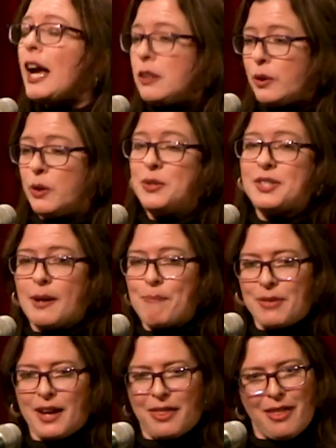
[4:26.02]
I learned
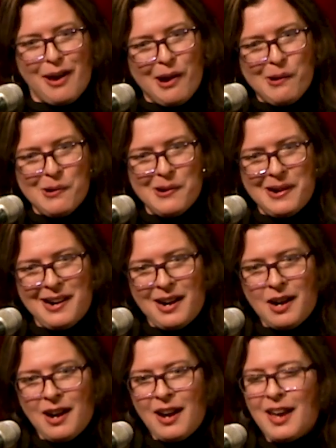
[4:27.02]
something, though.
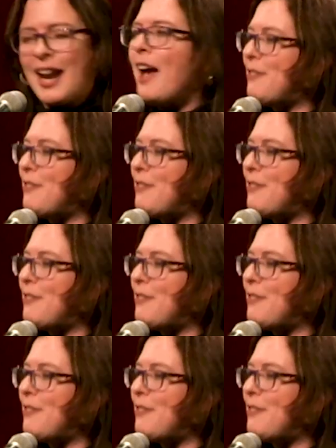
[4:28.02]
And